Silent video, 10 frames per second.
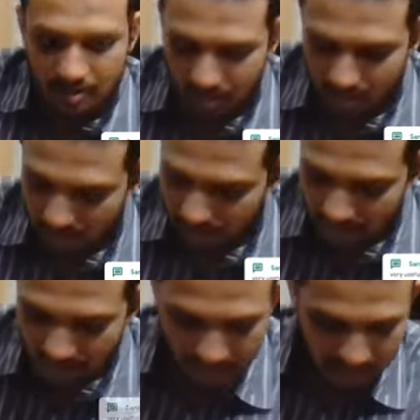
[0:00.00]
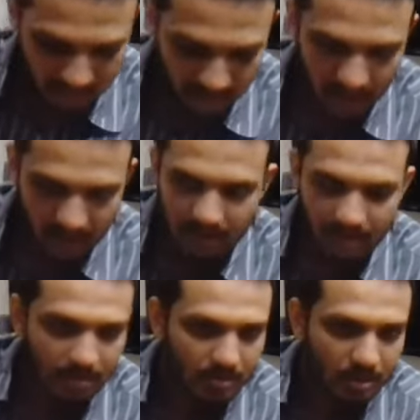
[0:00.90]
So that's again,
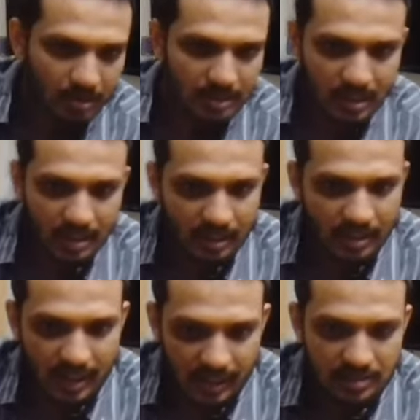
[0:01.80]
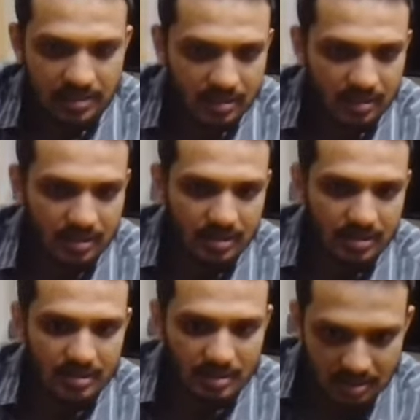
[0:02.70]
uh, you know, more than three x
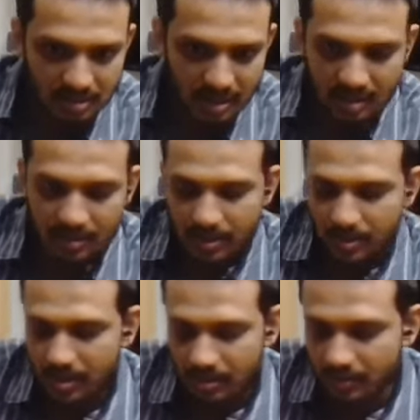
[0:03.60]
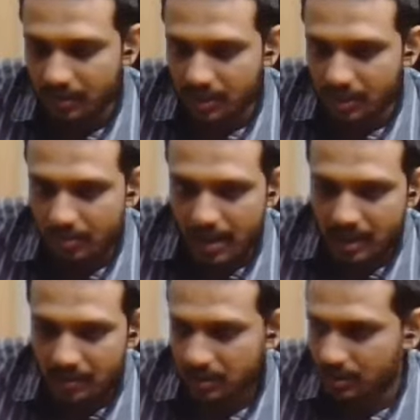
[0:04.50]
strength when you when you
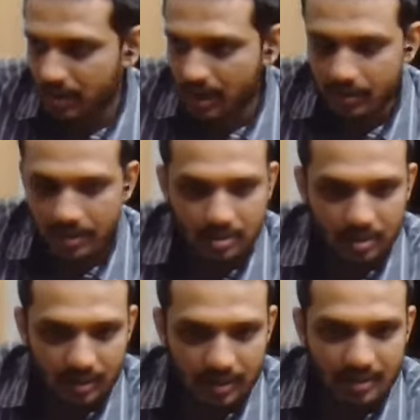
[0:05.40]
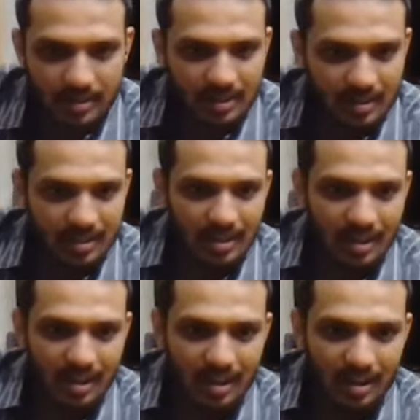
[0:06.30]
compare it with your average concrete.
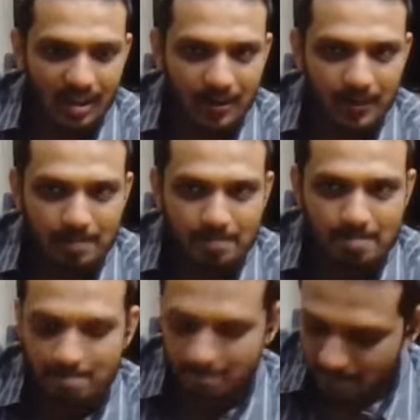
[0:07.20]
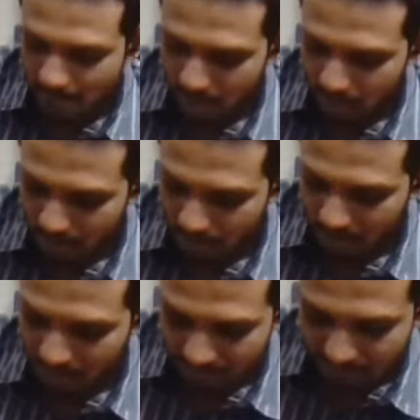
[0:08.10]
Um, so,
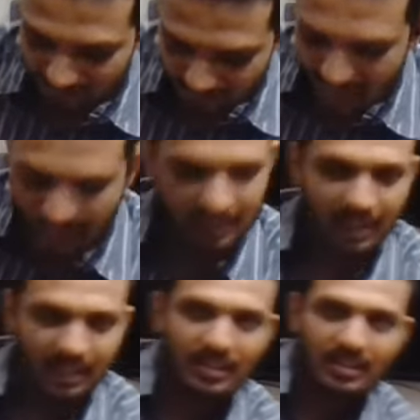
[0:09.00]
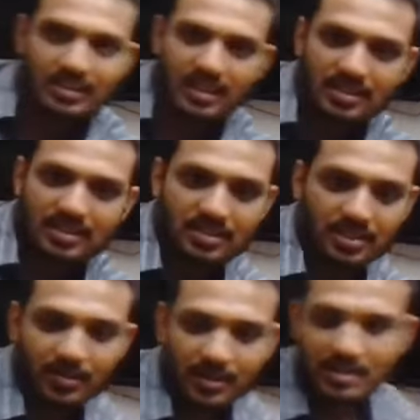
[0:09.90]
yeah, I think this answers
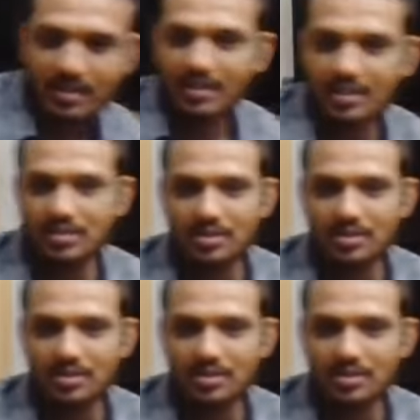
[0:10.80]
your question.